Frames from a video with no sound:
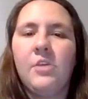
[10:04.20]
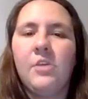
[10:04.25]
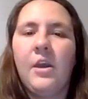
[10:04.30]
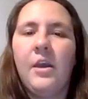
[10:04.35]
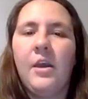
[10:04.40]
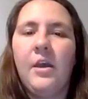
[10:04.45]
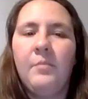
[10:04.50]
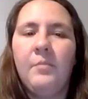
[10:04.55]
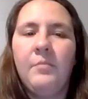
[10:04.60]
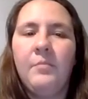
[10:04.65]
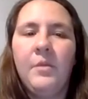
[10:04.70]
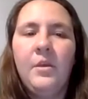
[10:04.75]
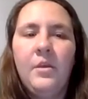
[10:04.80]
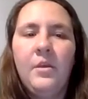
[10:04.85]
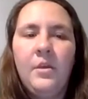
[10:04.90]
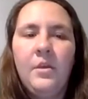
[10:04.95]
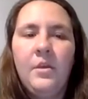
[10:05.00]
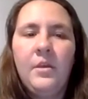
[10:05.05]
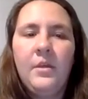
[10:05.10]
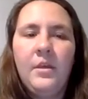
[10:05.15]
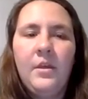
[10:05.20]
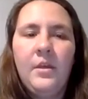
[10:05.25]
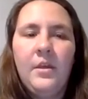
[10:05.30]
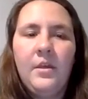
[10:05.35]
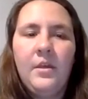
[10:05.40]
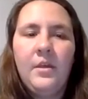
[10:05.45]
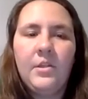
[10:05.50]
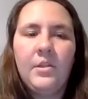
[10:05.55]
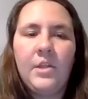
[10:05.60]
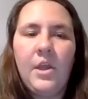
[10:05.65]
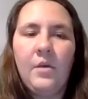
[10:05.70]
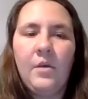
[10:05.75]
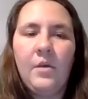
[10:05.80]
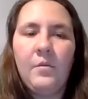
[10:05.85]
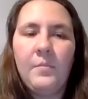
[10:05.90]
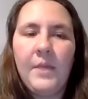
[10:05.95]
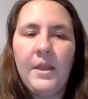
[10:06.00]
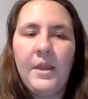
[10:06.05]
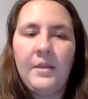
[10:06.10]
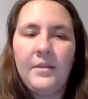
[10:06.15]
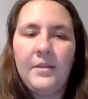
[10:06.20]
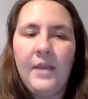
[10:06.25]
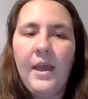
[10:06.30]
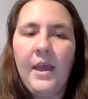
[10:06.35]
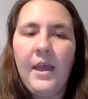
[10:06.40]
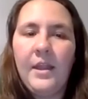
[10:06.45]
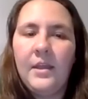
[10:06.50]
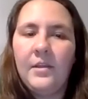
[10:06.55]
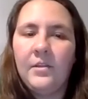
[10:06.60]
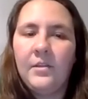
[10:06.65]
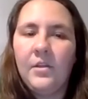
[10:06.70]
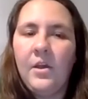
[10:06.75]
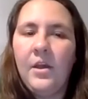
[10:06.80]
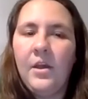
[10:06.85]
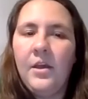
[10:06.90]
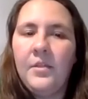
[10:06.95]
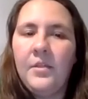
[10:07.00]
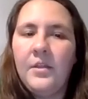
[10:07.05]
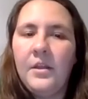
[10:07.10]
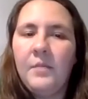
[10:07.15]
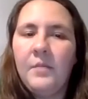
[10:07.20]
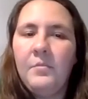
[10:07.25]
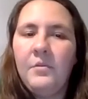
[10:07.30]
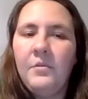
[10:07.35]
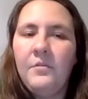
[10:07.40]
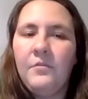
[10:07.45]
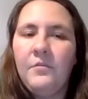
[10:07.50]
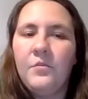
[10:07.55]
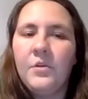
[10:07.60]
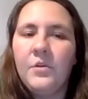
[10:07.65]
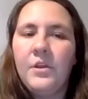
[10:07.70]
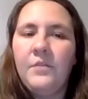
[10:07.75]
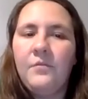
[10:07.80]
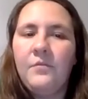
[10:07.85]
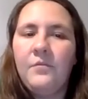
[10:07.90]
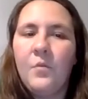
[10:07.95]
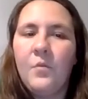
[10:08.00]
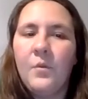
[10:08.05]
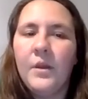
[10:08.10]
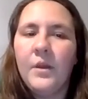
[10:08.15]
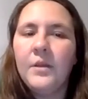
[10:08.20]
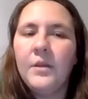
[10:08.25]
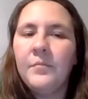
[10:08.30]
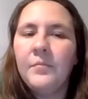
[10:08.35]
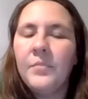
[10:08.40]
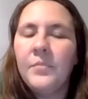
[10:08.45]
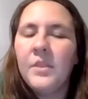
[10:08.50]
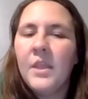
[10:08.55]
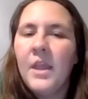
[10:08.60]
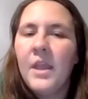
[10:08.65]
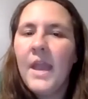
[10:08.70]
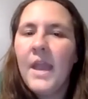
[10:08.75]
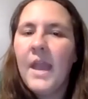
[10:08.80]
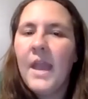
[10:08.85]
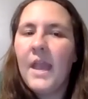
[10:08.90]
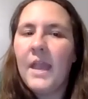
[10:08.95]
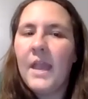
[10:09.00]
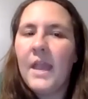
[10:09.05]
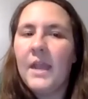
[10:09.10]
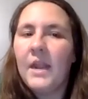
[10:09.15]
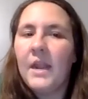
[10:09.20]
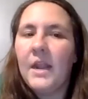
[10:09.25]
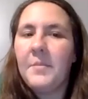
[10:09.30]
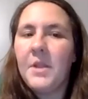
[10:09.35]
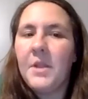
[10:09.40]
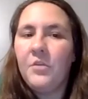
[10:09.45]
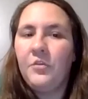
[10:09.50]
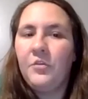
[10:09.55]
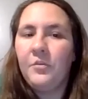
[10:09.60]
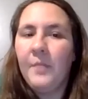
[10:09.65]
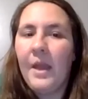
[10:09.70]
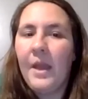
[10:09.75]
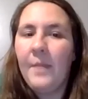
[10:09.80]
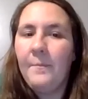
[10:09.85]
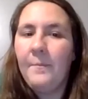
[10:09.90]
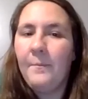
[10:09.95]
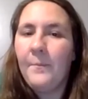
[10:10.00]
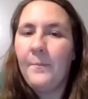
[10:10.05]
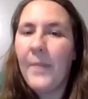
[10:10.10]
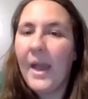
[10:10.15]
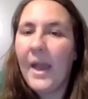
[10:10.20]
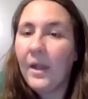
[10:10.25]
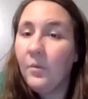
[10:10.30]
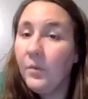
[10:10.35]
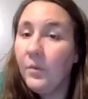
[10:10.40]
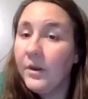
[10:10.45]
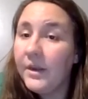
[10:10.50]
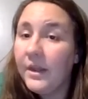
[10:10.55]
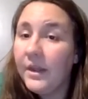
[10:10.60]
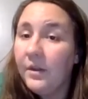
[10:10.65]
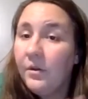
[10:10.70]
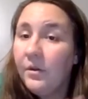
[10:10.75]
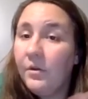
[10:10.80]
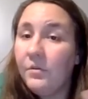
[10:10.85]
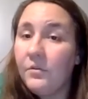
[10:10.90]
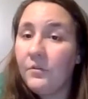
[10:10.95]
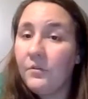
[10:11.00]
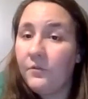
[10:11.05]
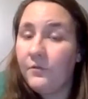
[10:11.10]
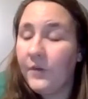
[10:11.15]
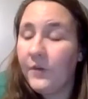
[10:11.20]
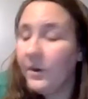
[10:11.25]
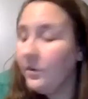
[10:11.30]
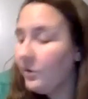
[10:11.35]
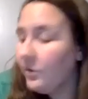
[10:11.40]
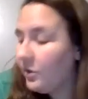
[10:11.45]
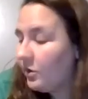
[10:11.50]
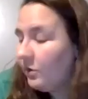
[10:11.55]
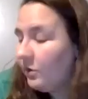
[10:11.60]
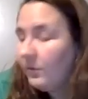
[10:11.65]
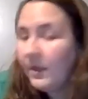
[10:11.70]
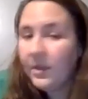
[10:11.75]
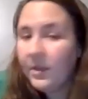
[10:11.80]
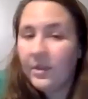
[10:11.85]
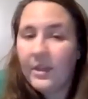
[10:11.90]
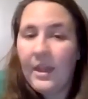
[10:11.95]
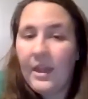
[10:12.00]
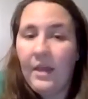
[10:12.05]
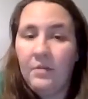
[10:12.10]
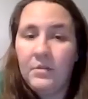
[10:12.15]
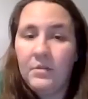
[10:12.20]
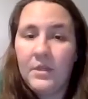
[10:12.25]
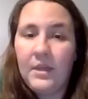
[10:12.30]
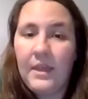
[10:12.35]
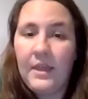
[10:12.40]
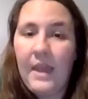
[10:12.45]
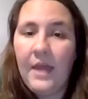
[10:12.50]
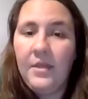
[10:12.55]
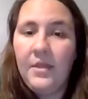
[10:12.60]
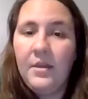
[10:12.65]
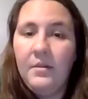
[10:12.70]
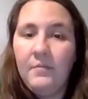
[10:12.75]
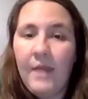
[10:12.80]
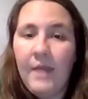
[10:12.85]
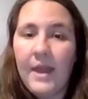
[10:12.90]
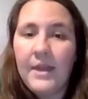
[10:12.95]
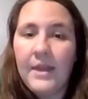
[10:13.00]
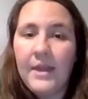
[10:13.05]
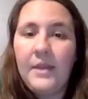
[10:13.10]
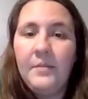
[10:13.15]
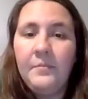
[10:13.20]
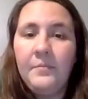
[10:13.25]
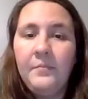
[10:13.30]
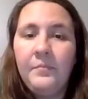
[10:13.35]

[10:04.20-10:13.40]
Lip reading: job. So my dot is on the number 44, and I'm going to do my backward arrows first. So let's count together. Ready?